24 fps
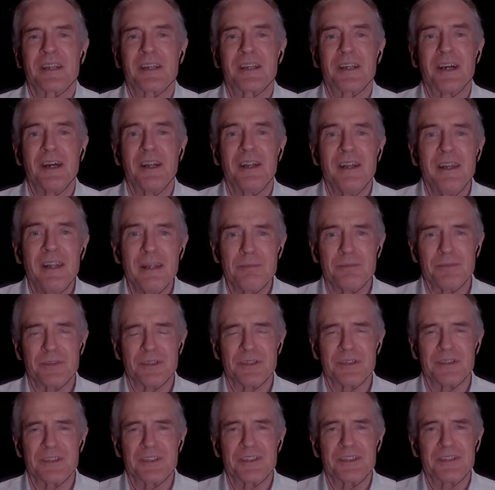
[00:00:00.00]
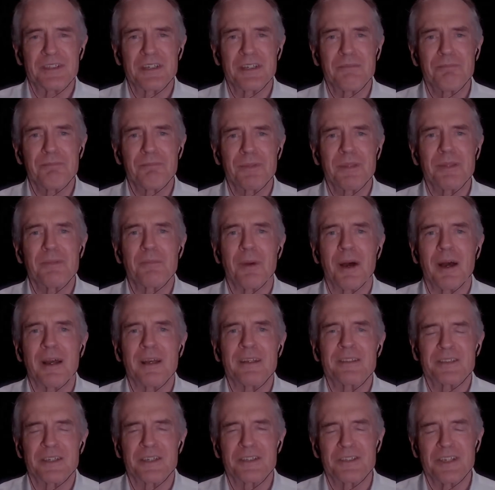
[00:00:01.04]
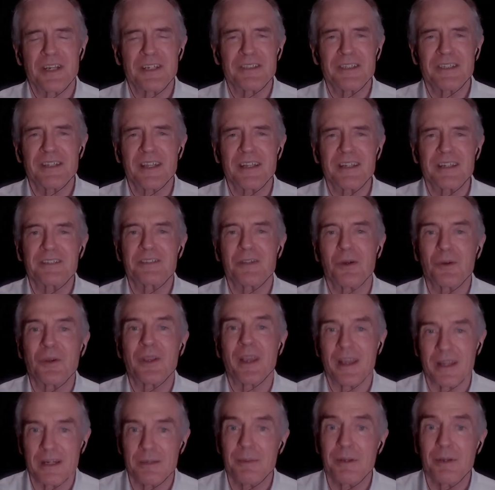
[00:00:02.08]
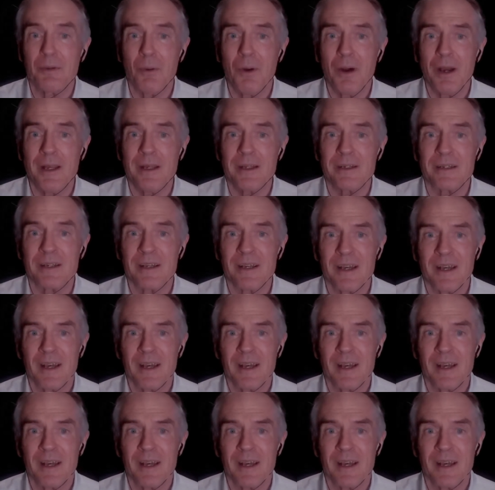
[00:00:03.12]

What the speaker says: conniptions simply by suggesting that it's okay to be white.